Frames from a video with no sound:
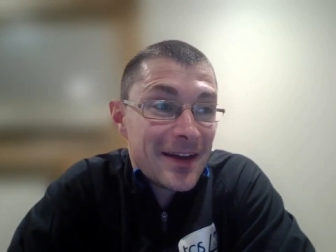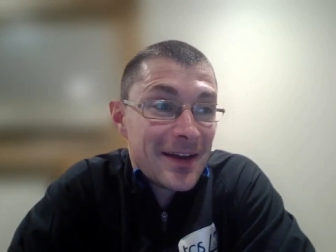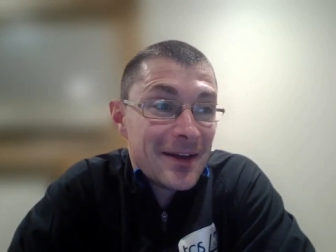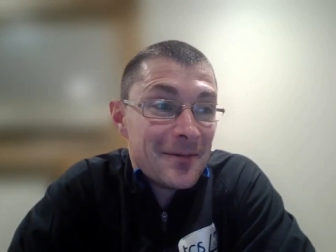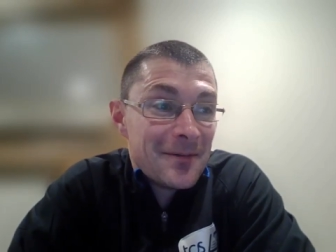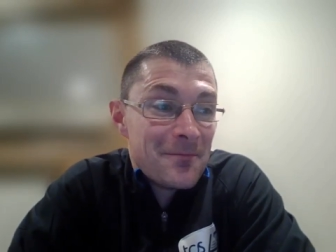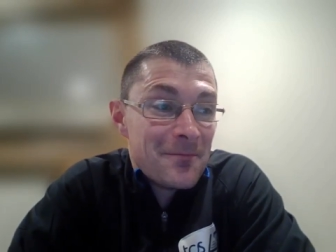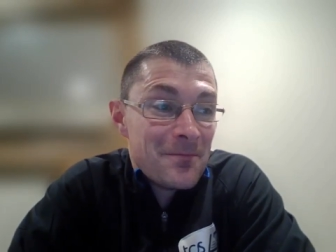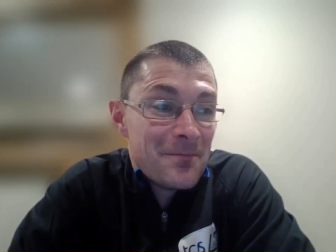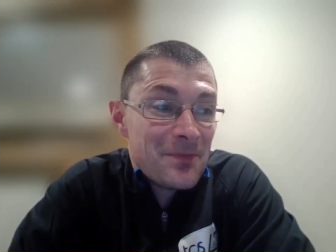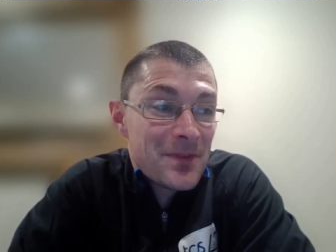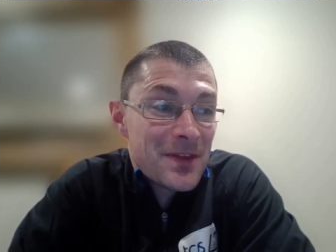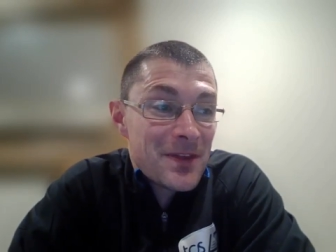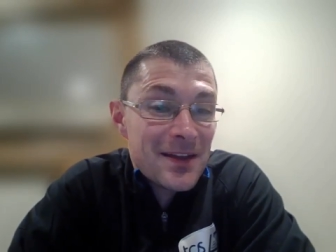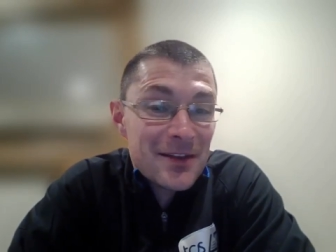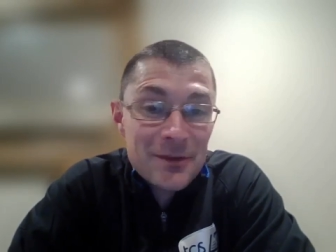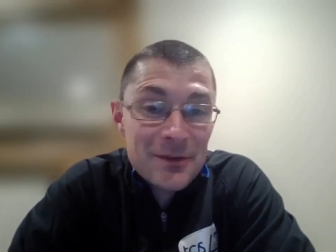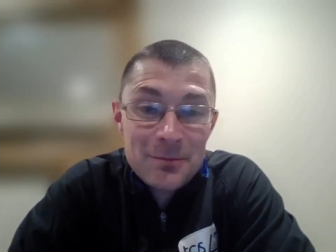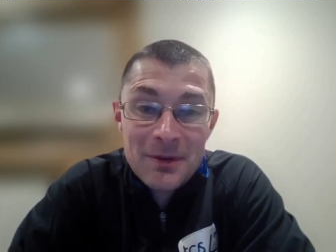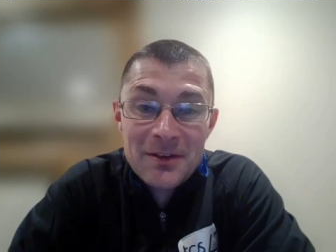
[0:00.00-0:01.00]
um,
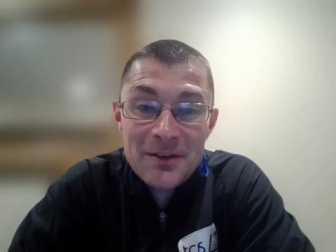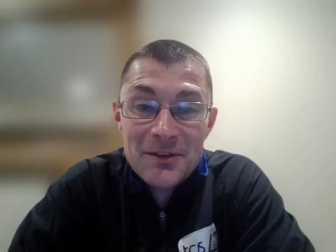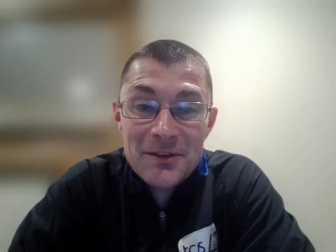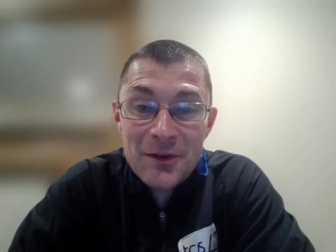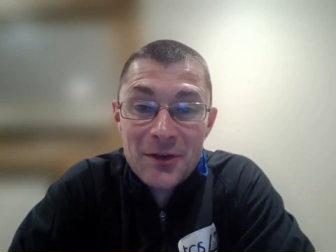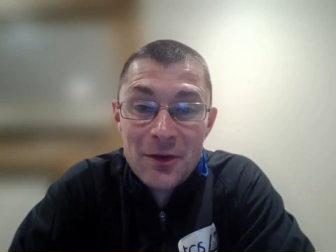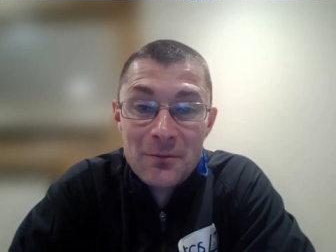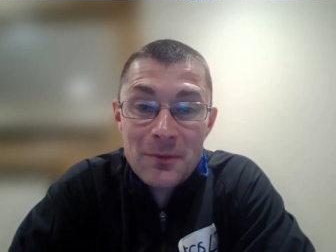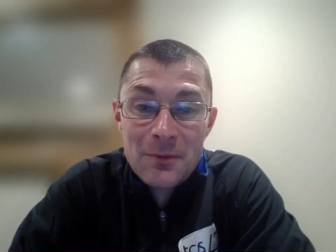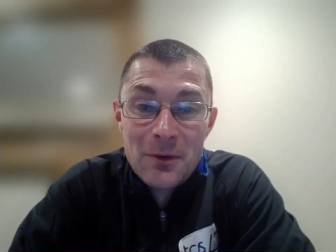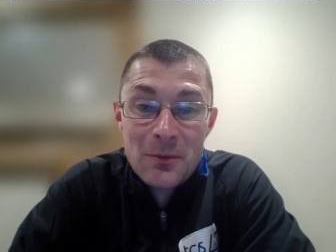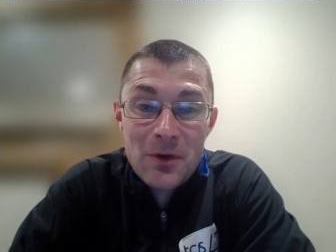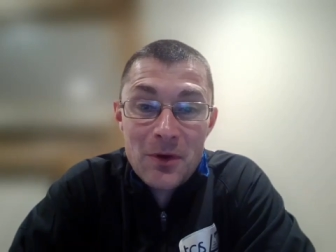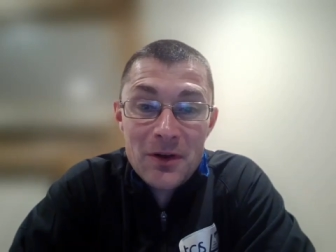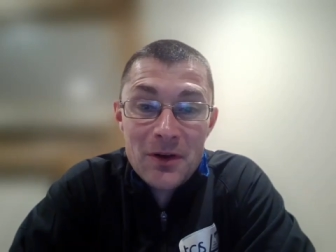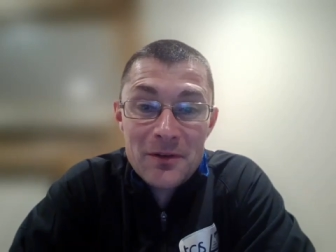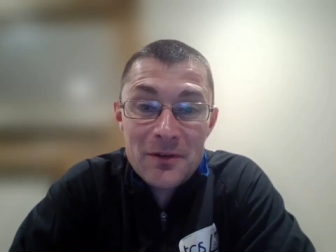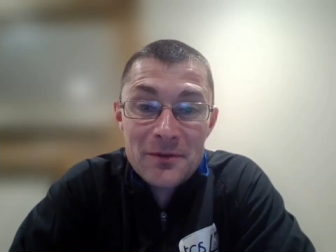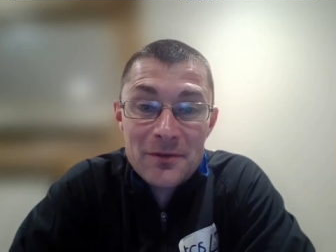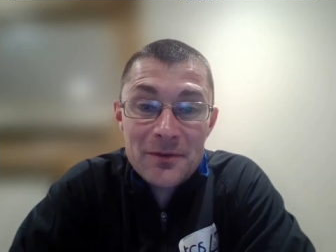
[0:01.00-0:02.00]
yeah, spending time with my
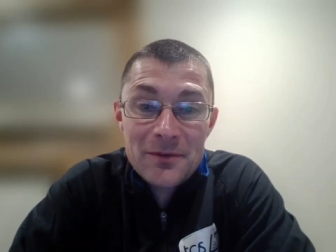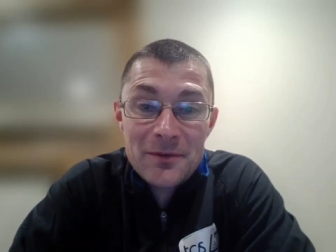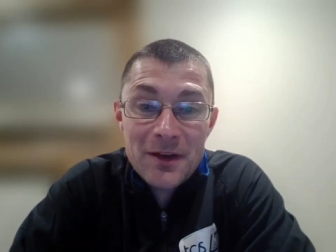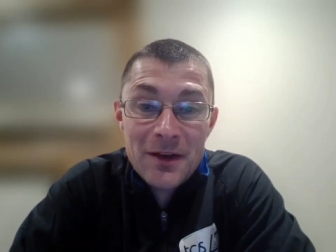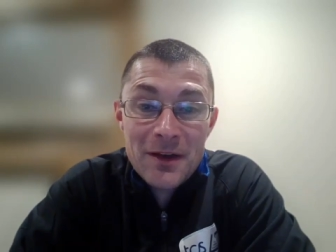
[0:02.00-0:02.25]
wife.